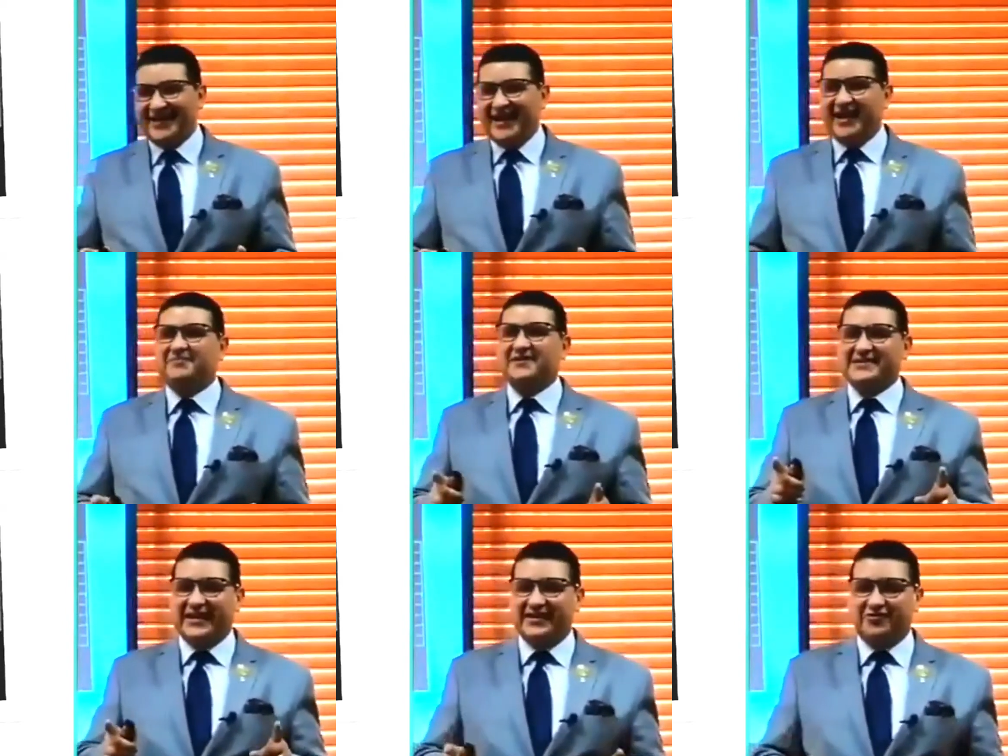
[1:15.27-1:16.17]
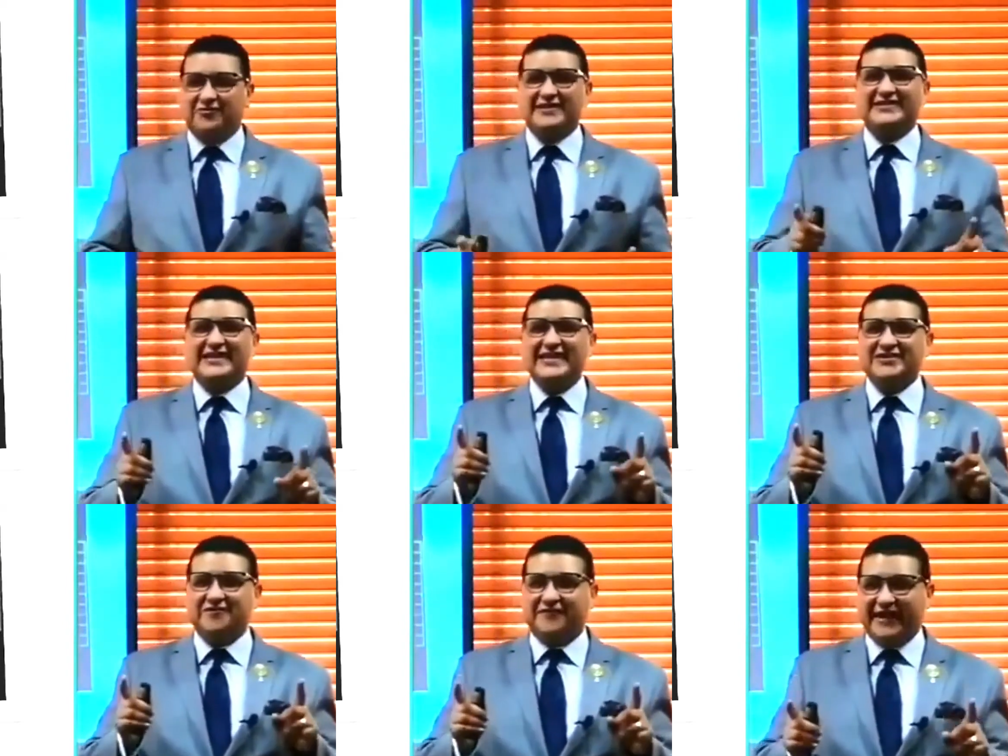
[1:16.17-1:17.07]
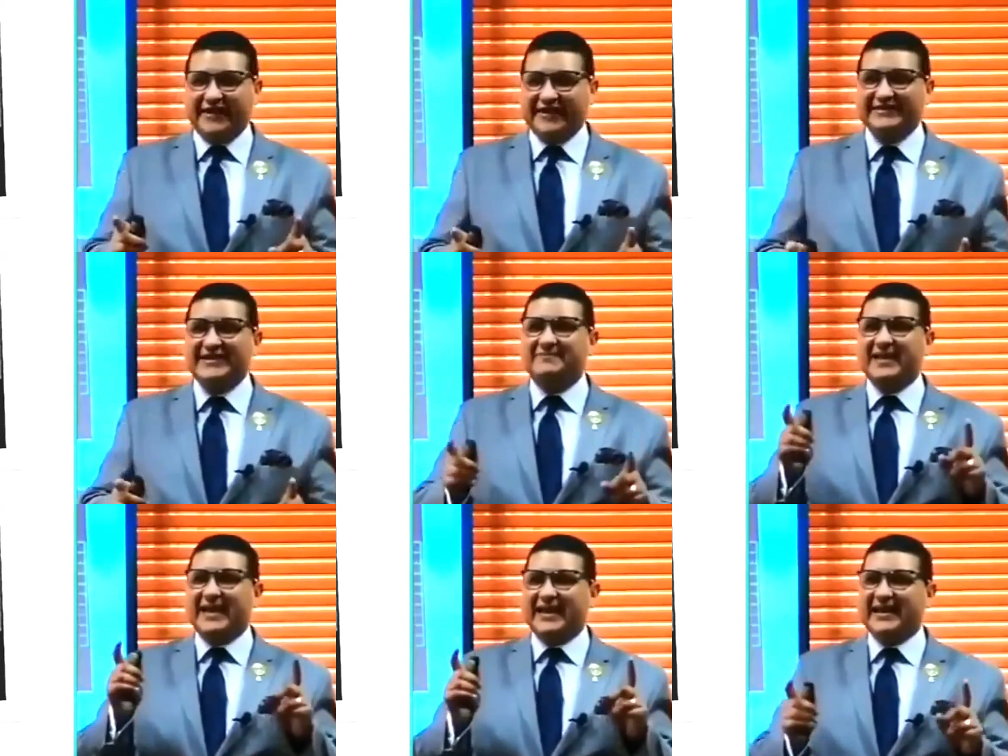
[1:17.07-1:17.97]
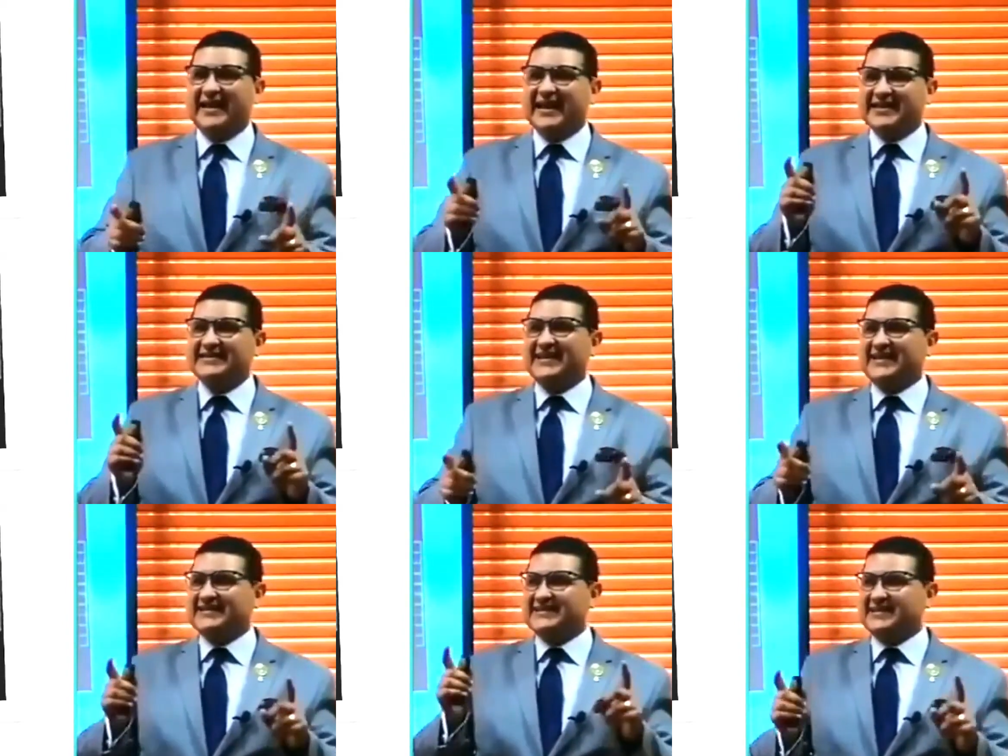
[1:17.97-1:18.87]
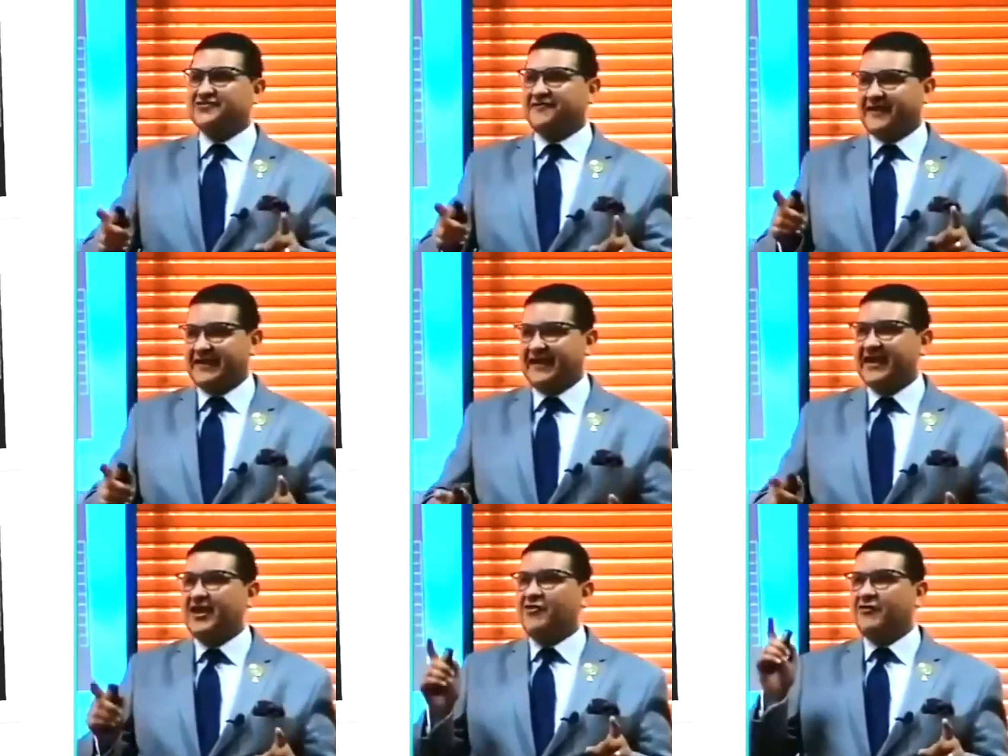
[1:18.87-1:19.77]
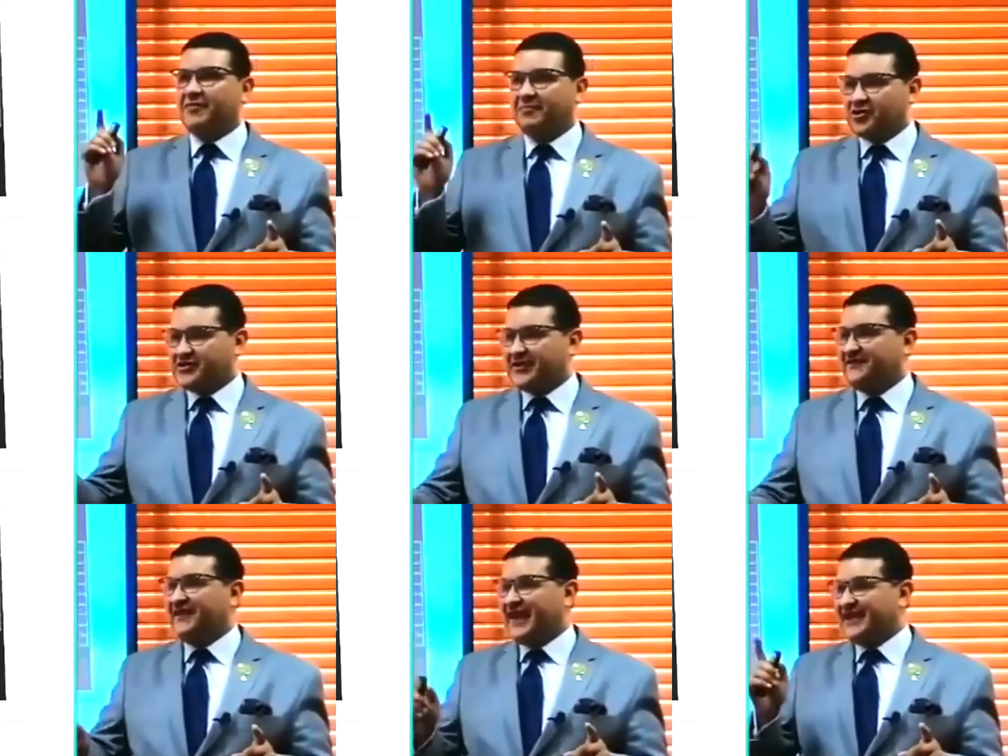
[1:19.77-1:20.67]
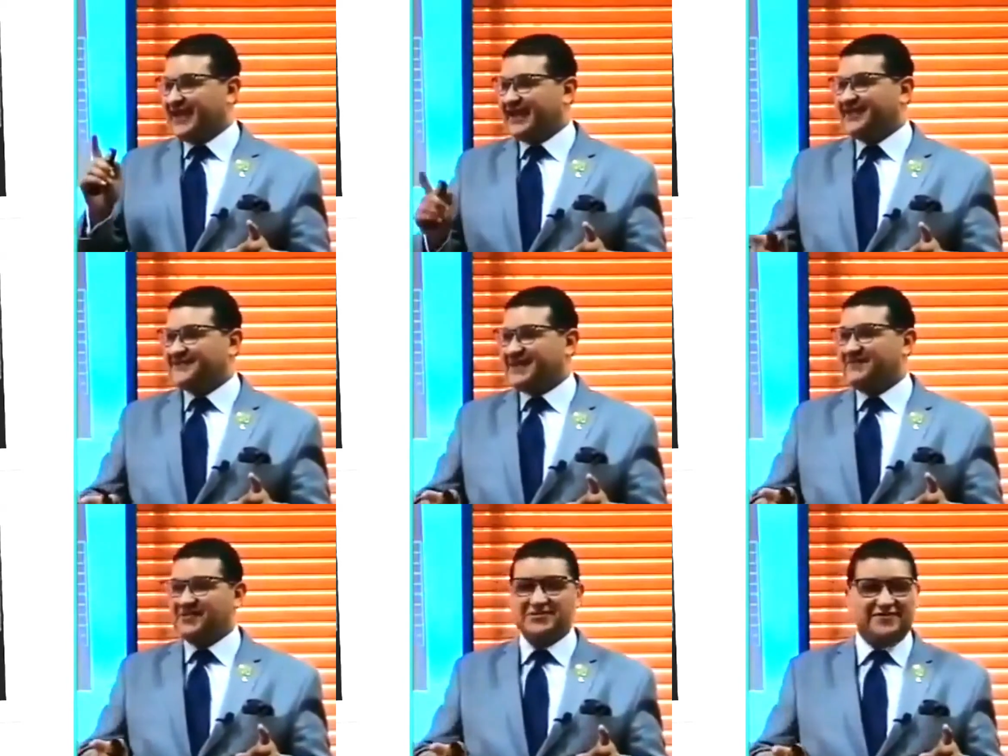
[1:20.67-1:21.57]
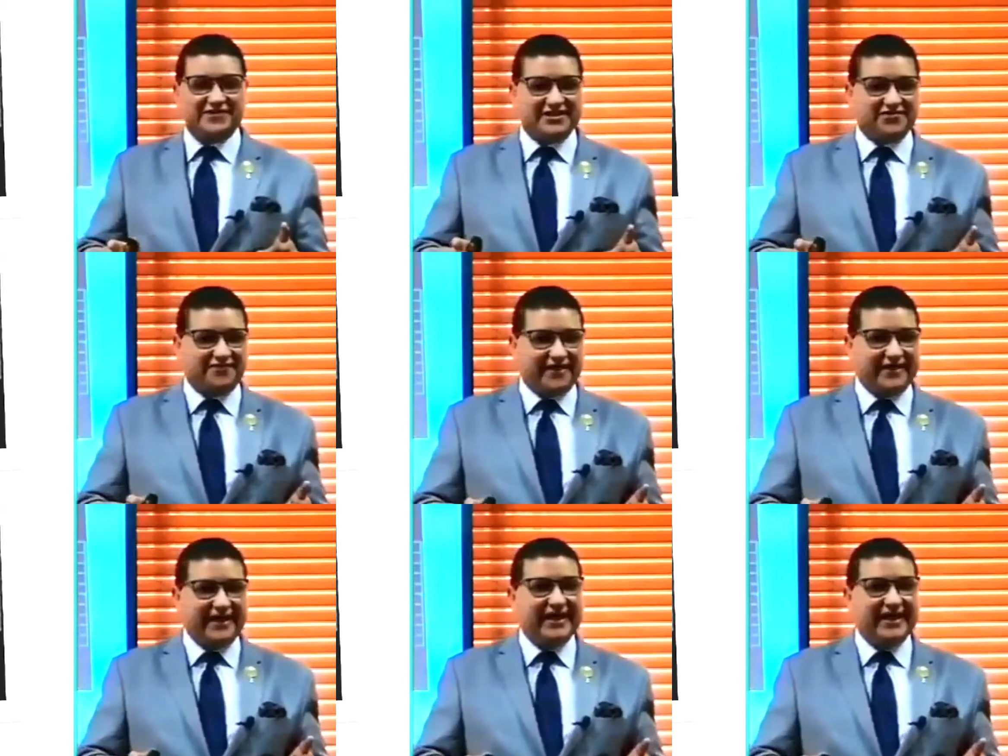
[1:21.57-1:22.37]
It presents with schizophrenia, typical classical schizophrenia, with positive and negative symptoms of schizophrenia,